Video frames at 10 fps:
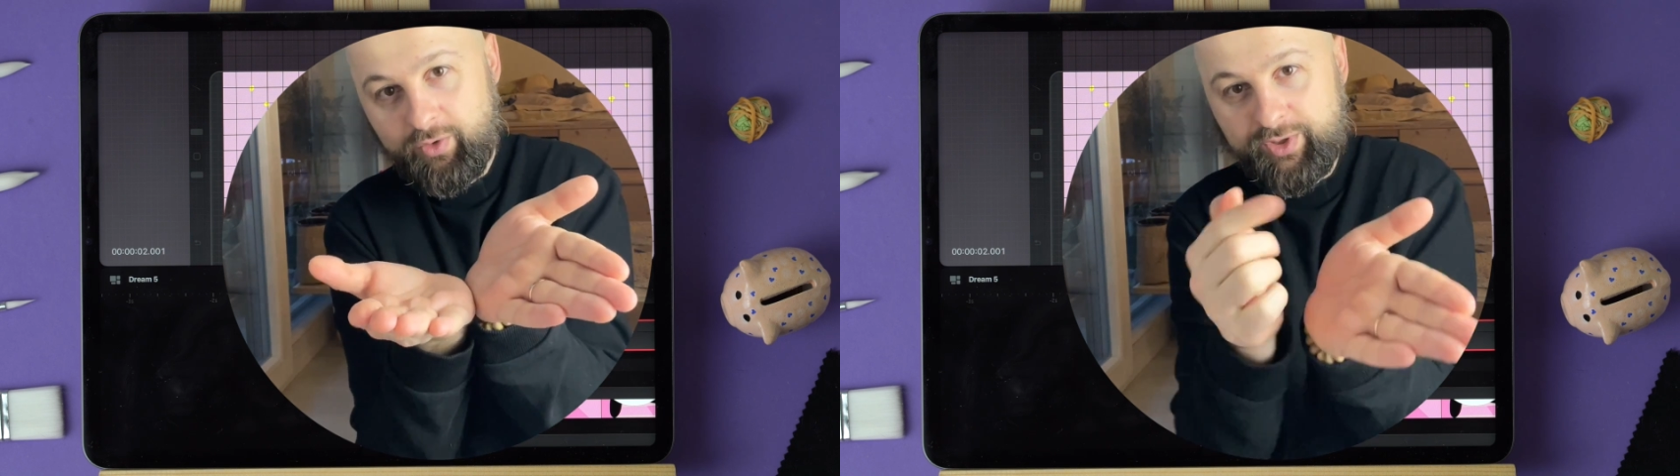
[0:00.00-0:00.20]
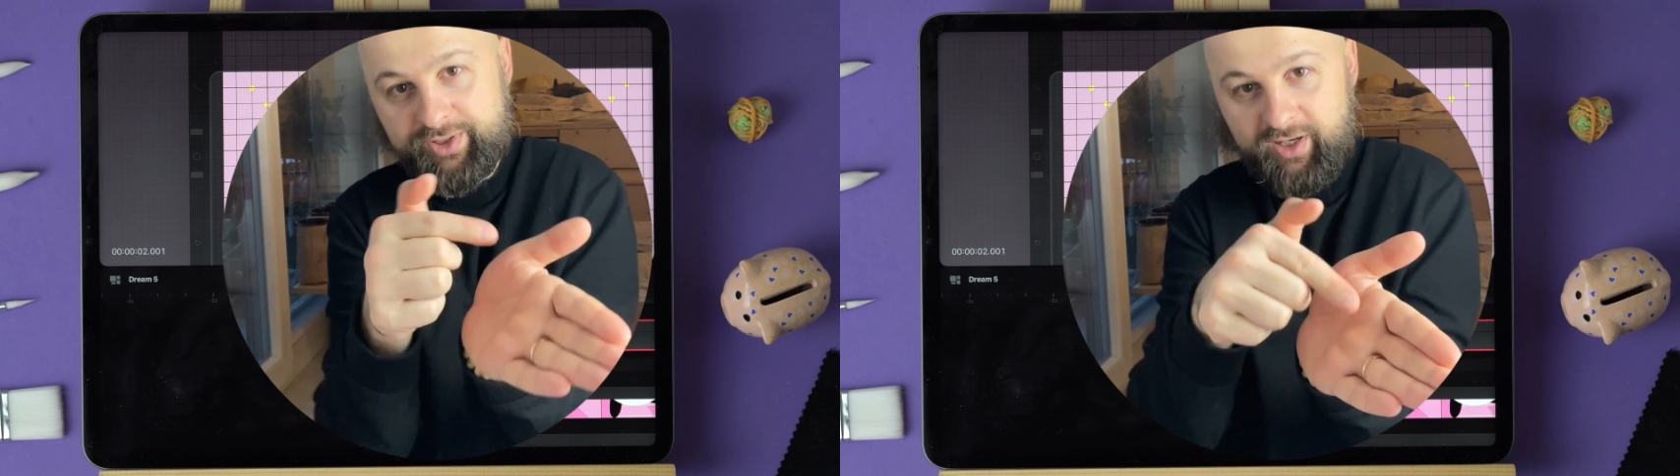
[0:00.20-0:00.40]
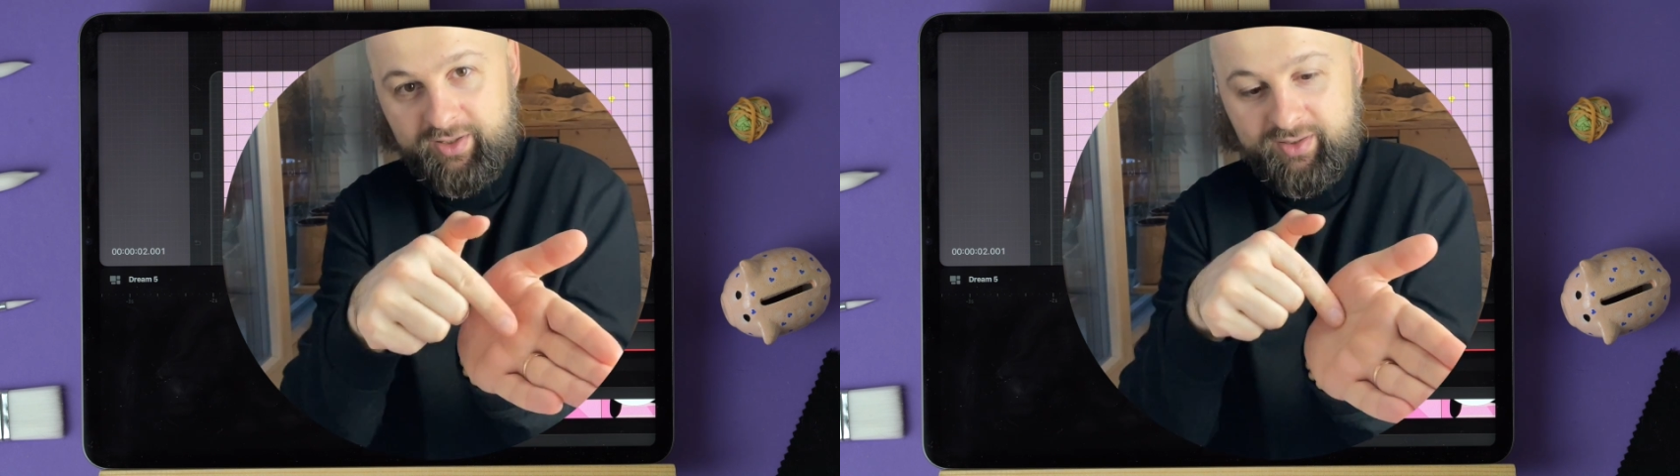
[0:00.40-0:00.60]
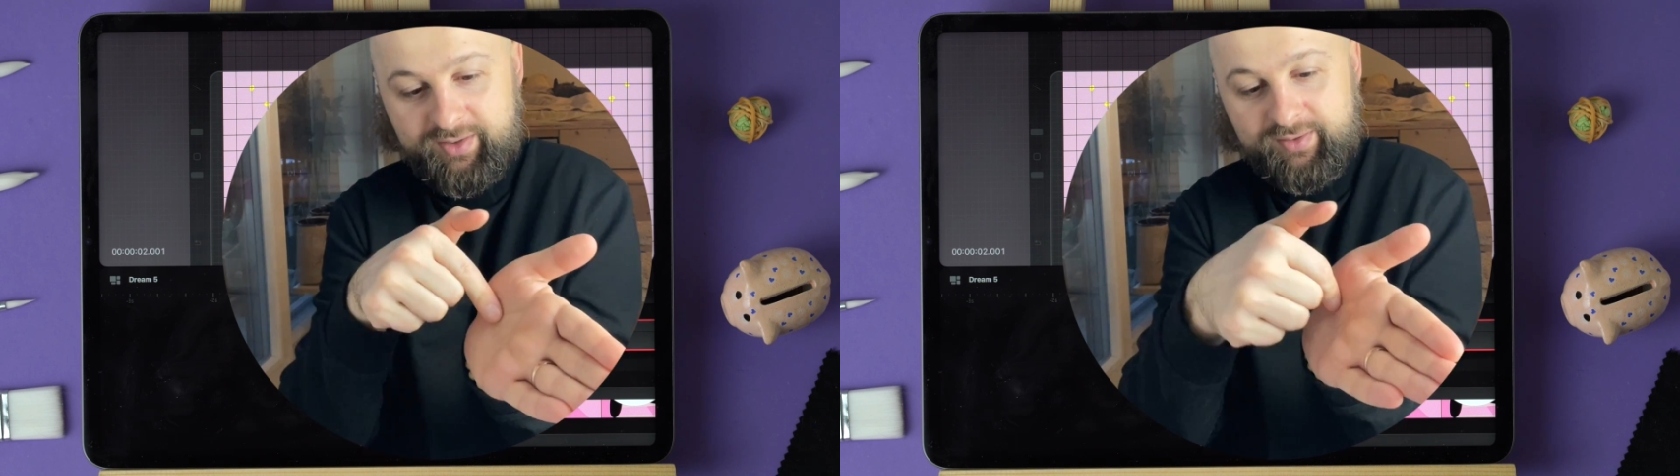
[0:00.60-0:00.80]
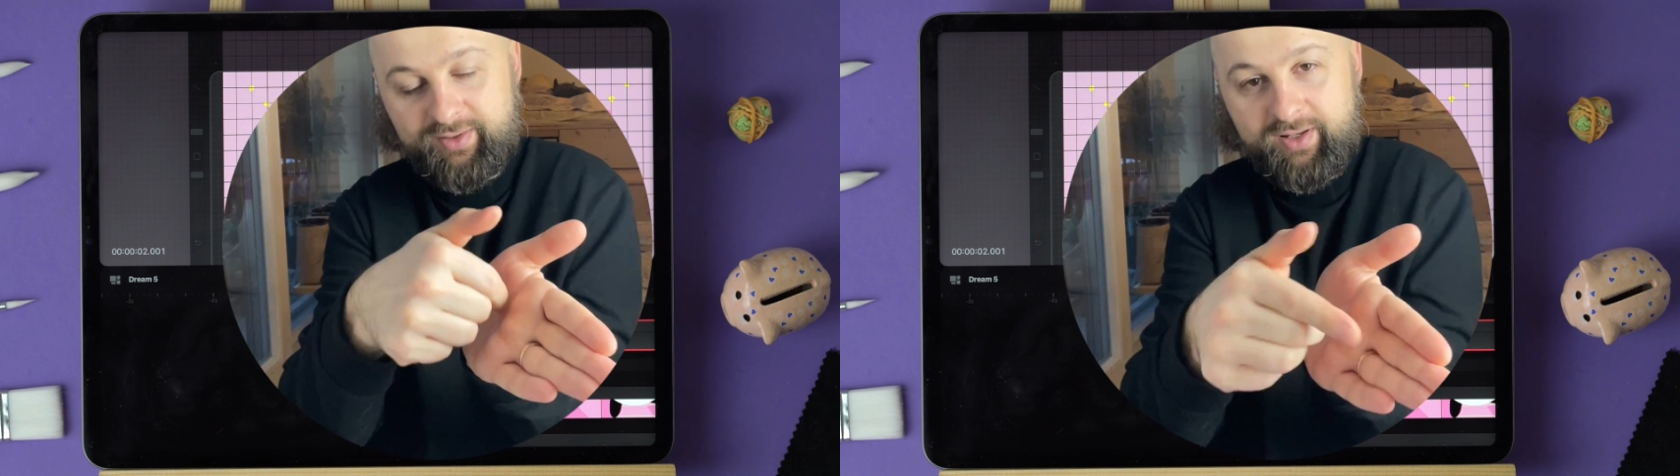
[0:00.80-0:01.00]
we're starting
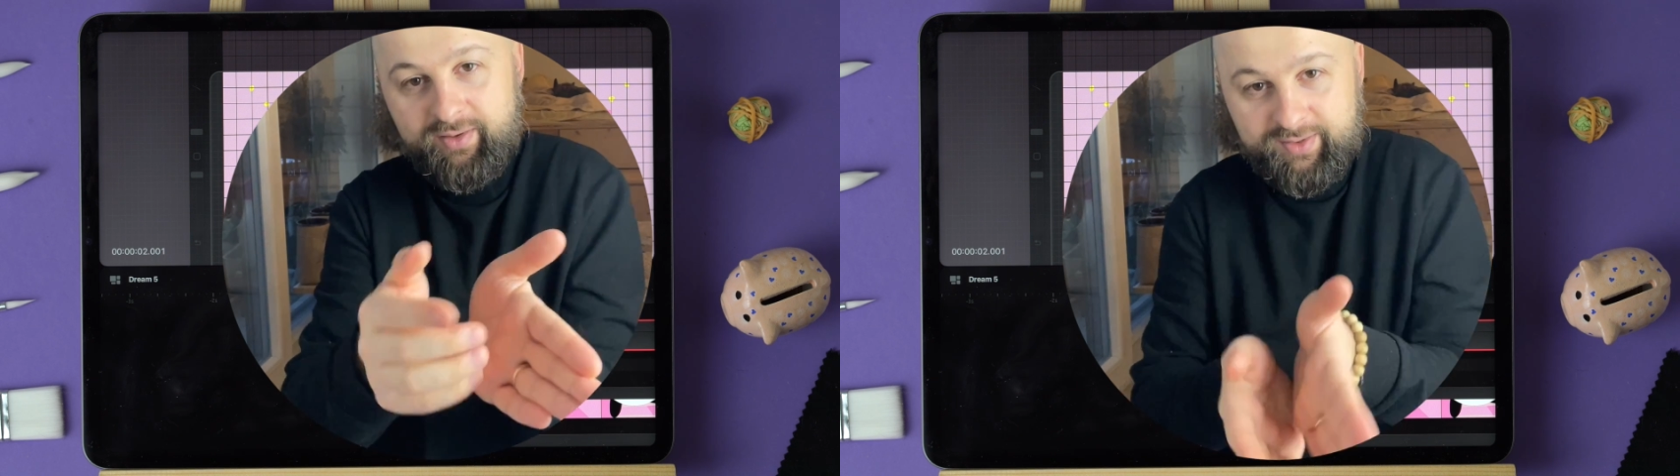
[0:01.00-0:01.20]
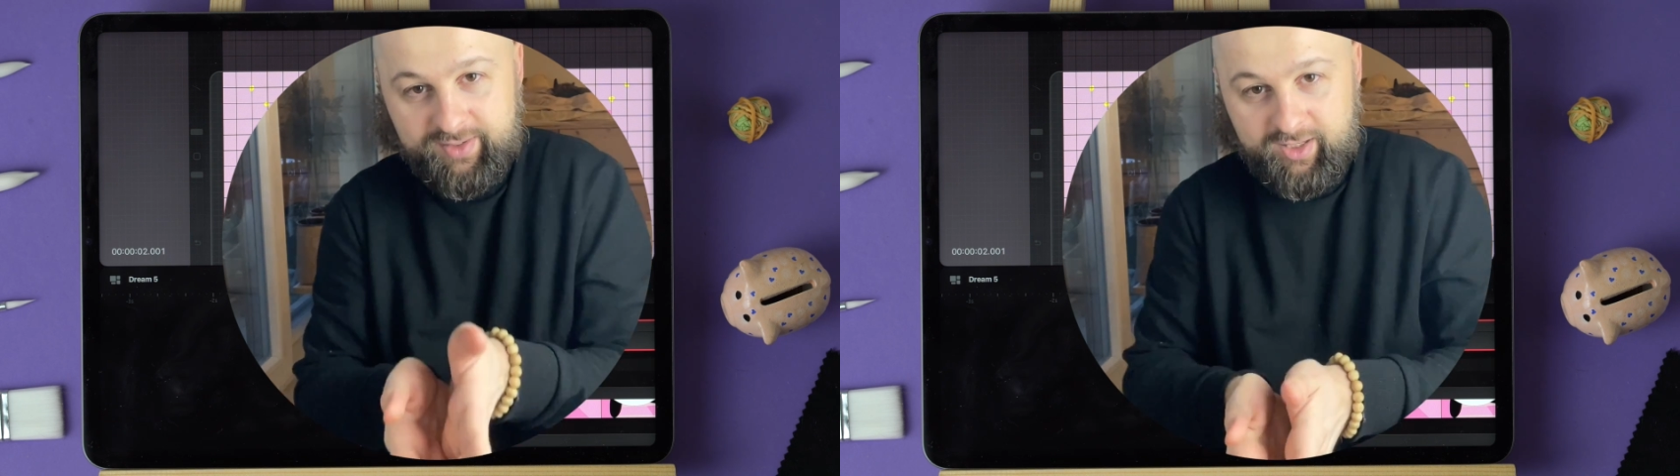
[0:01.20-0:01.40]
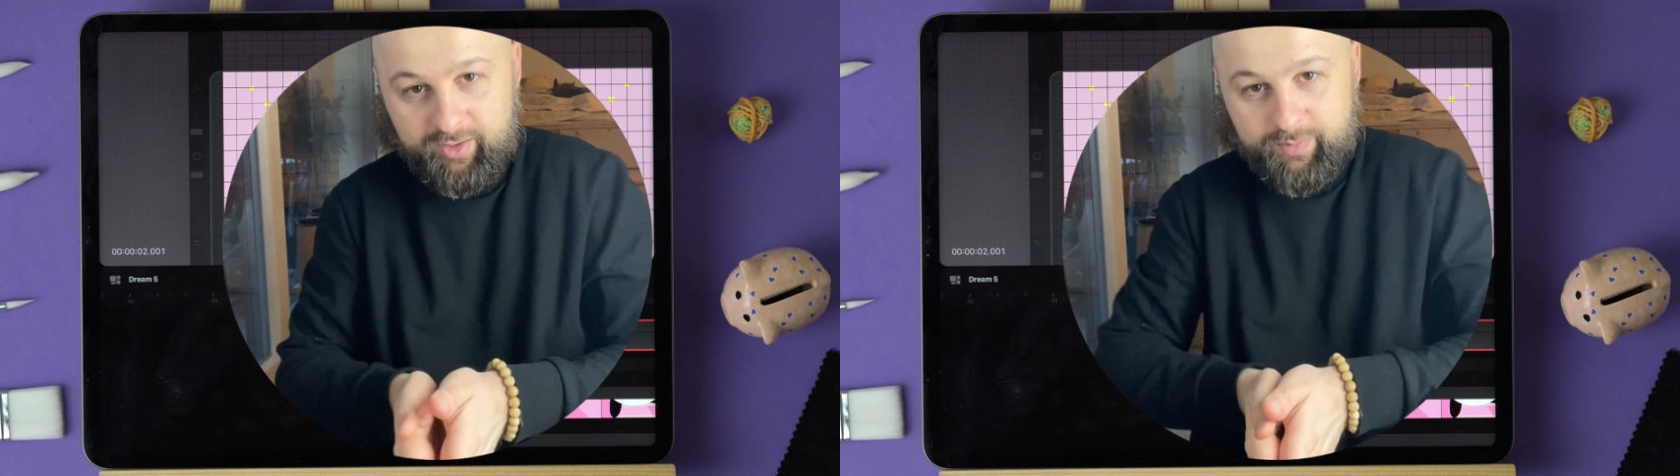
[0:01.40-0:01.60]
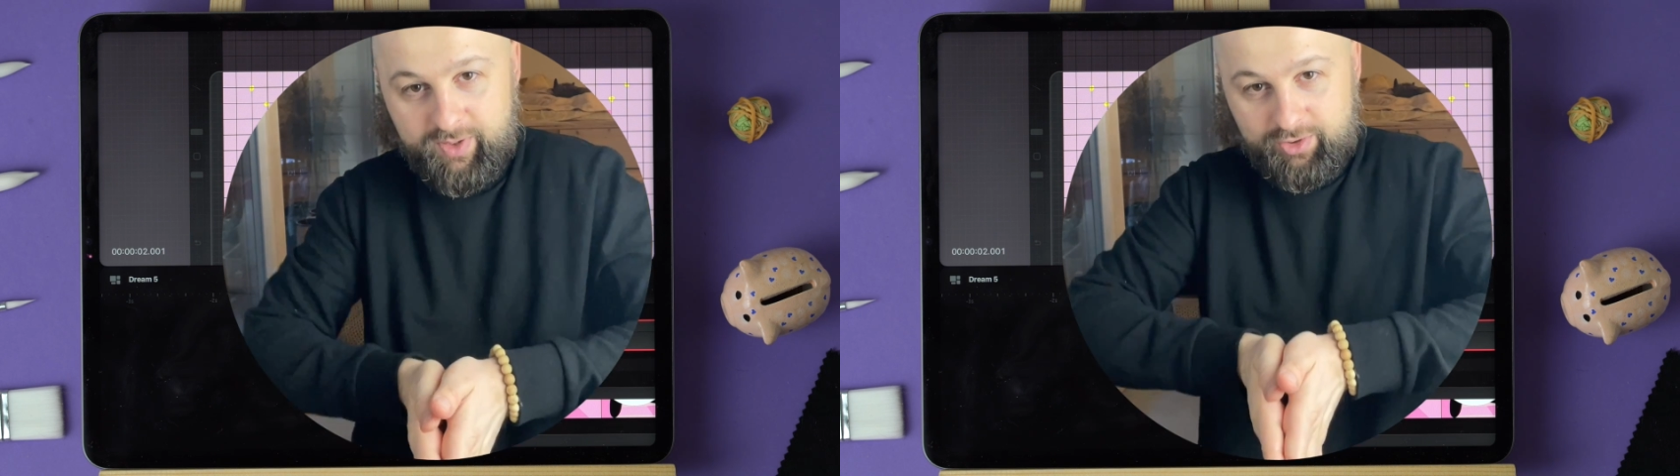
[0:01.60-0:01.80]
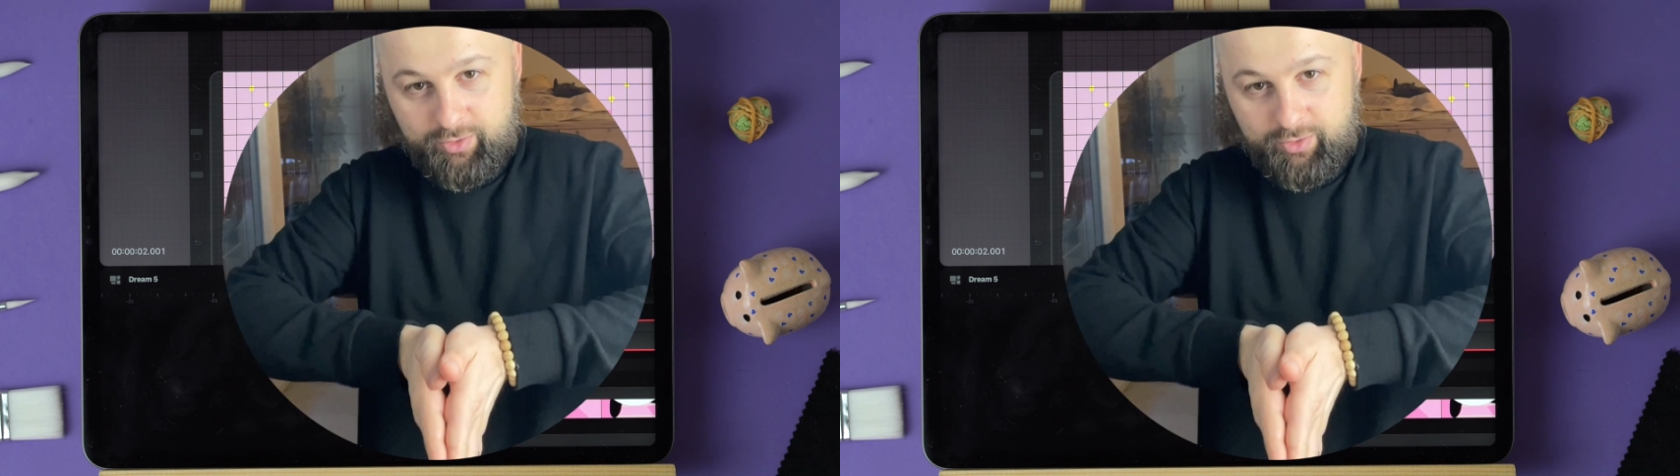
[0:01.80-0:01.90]
to see the second page.